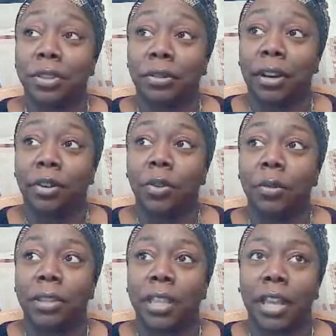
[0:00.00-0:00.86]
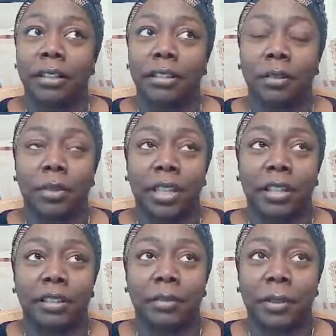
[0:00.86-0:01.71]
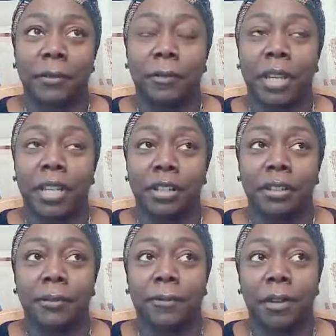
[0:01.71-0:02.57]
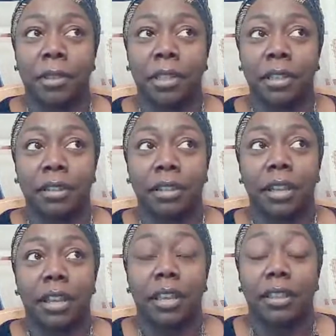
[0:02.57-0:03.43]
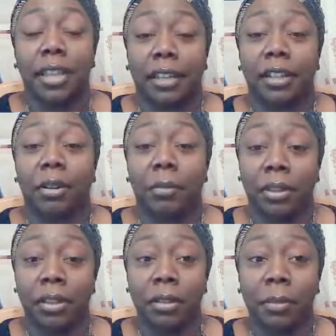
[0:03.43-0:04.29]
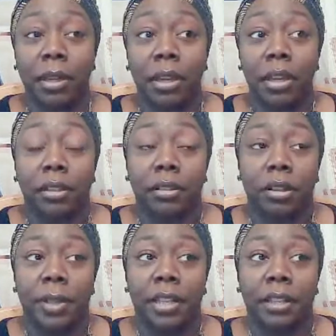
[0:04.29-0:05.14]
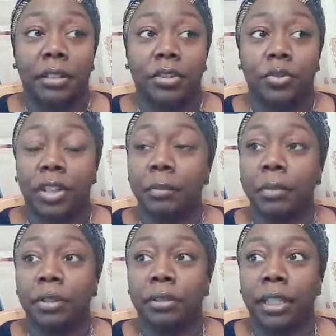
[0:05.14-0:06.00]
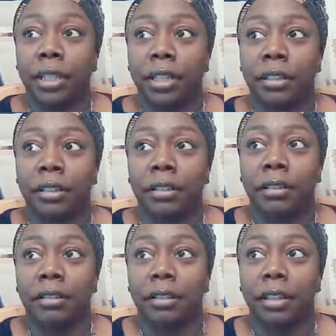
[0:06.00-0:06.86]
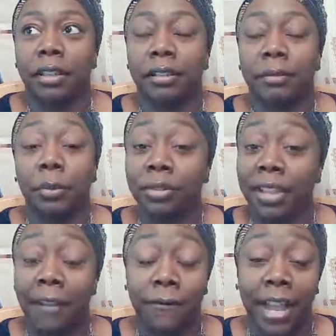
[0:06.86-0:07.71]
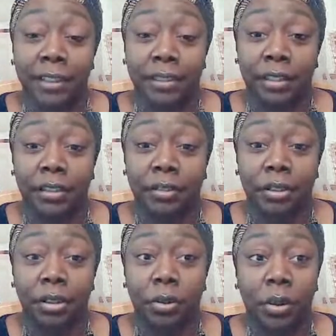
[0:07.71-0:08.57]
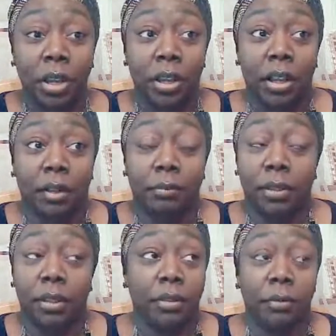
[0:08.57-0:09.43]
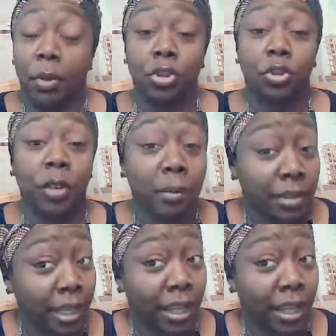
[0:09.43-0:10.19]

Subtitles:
I hope that someone gets some information from this that can help them, because dream building is multifaceted. Most dreams take